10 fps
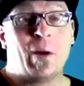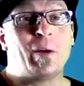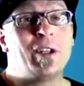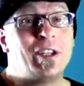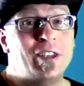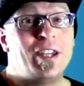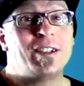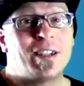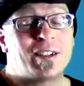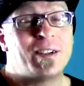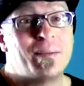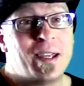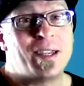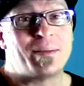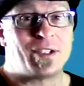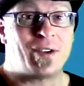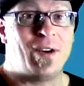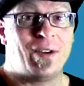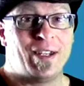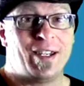Really thinks that's going to make him
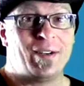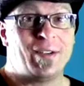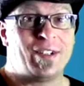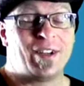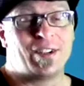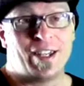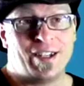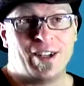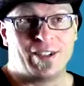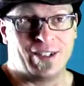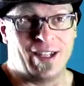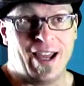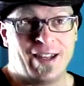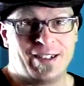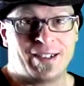strong and get results. That doesn't, guys.